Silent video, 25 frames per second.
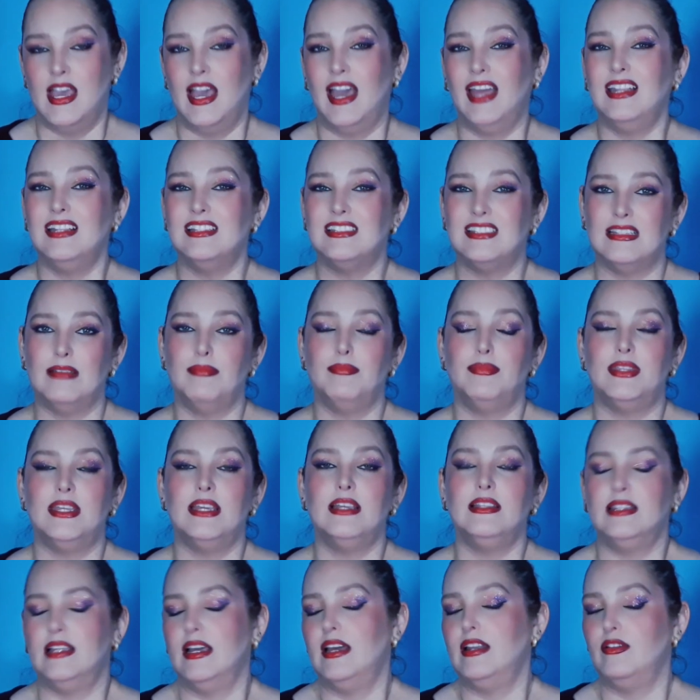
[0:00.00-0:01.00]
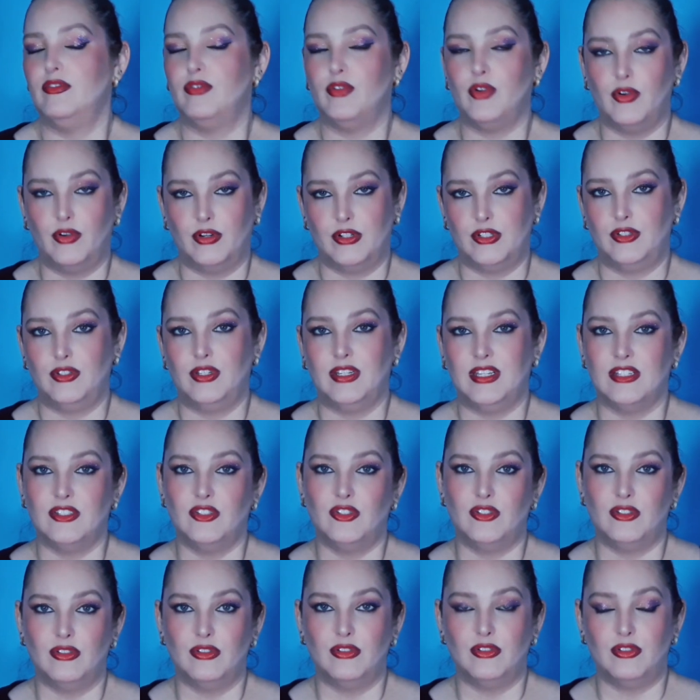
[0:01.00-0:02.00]
And it's something that, of course, you can
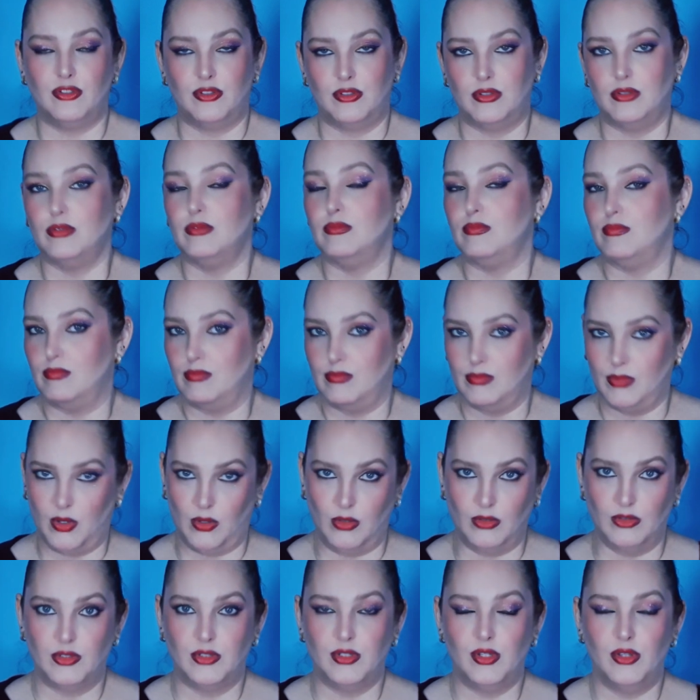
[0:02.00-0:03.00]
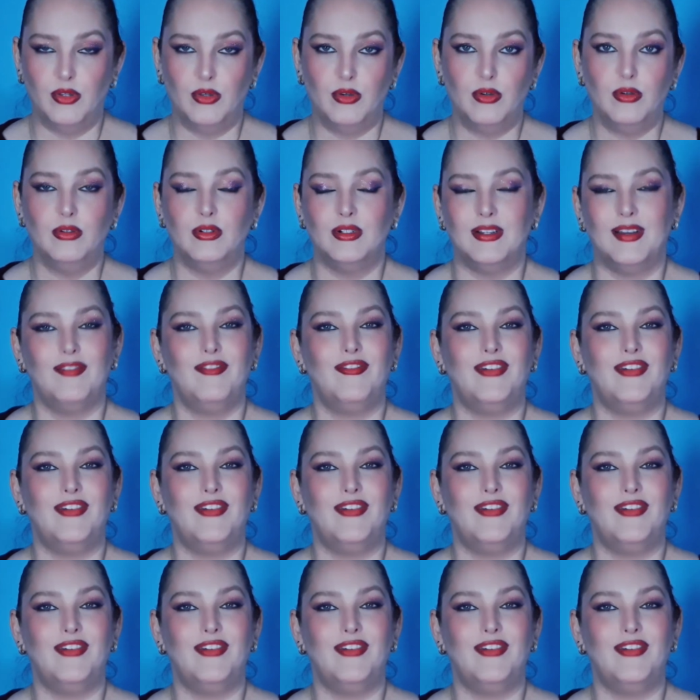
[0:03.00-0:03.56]
choose to also do.